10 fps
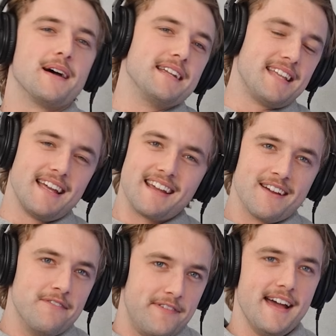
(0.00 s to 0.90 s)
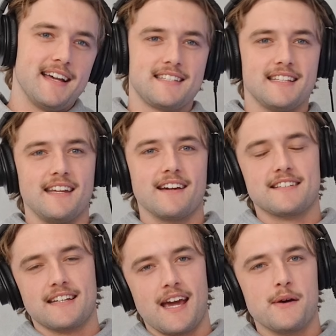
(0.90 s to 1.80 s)
so I just had to confess. And then he goes,
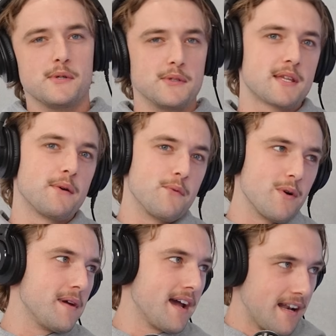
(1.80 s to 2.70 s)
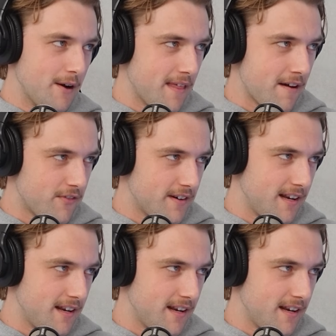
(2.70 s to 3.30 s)
"Okay, well, it looks like we won't be hanging out with that friend